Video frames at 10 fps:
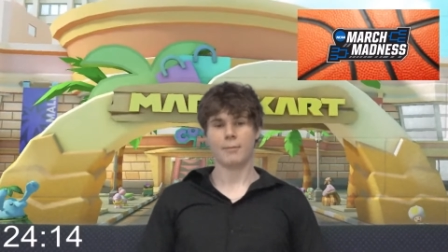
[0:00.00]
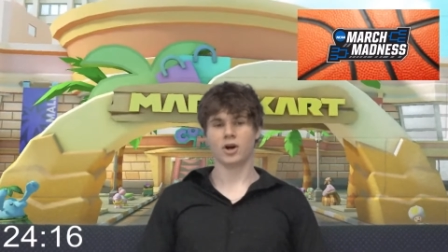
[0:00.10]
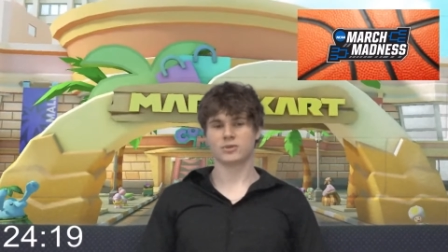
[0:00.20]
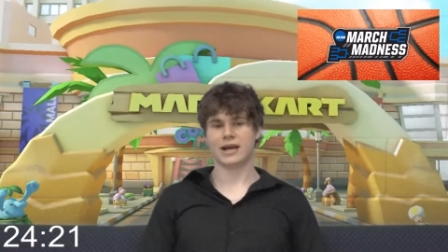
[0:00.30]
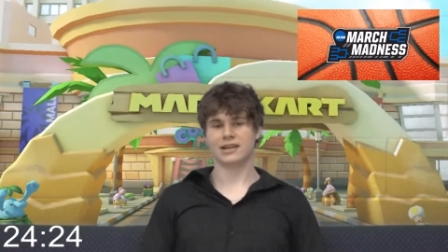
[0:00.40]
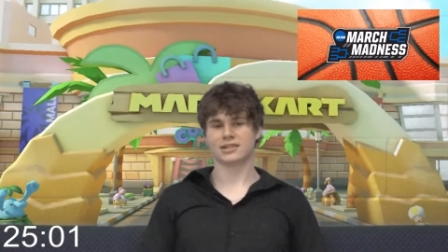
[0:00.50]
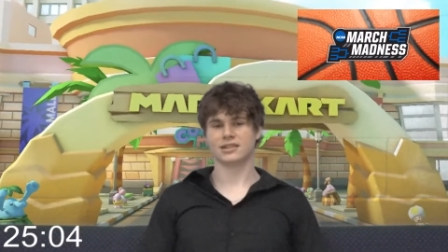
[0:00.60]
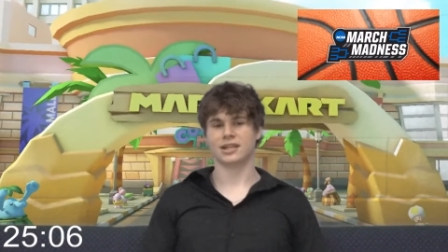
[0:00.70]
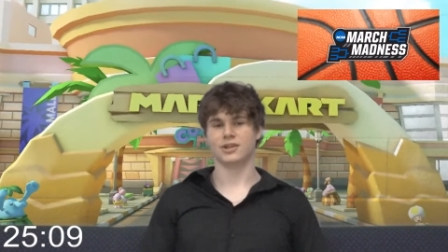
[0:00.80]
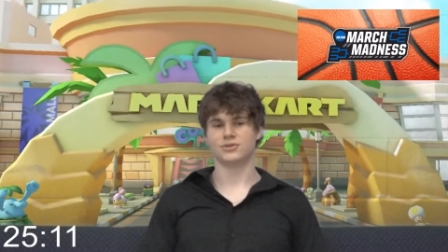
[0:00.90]
March Madness
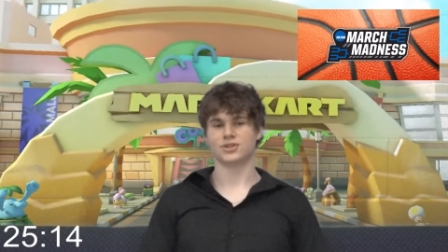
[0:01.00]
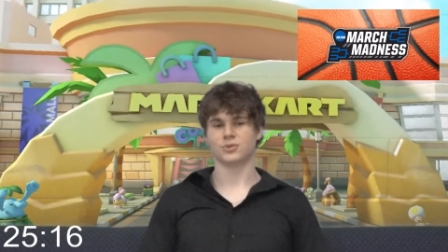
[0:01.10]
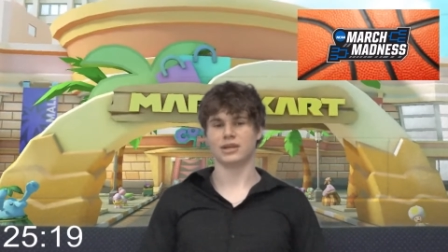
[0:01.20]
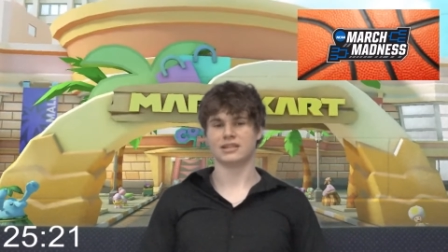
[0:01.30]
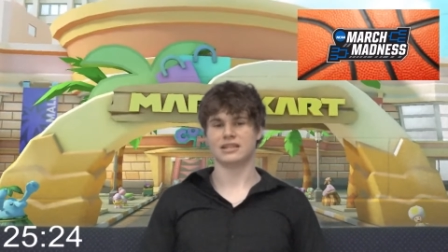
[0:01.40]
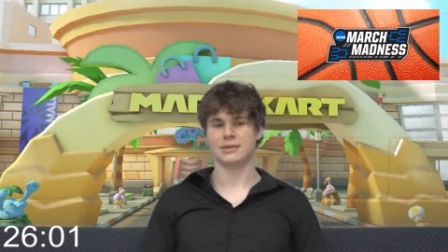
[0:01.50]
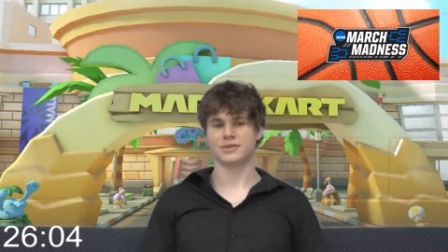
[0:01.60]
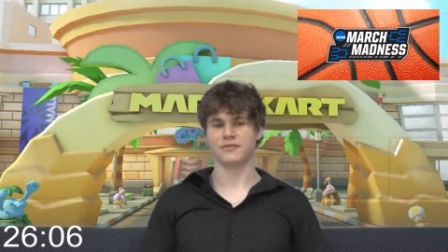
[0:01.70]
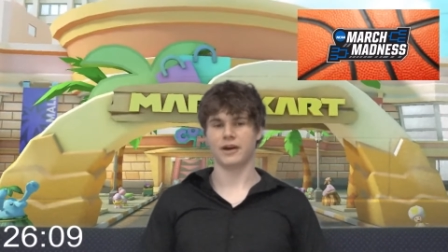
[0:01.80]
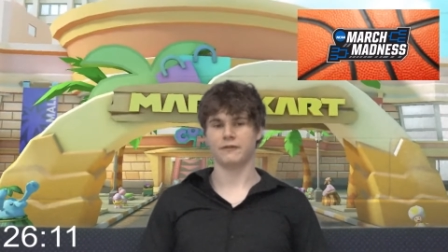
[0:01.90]
continues this week as
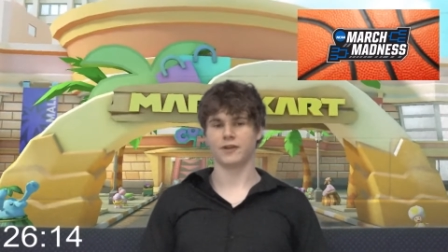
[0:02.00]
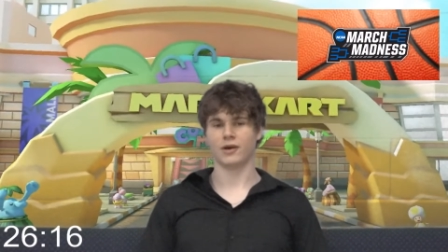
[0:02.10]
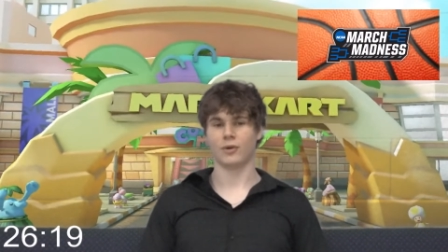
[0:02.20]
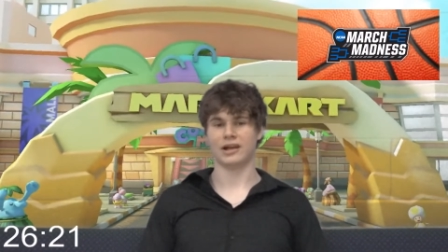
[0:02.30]
teams fight for their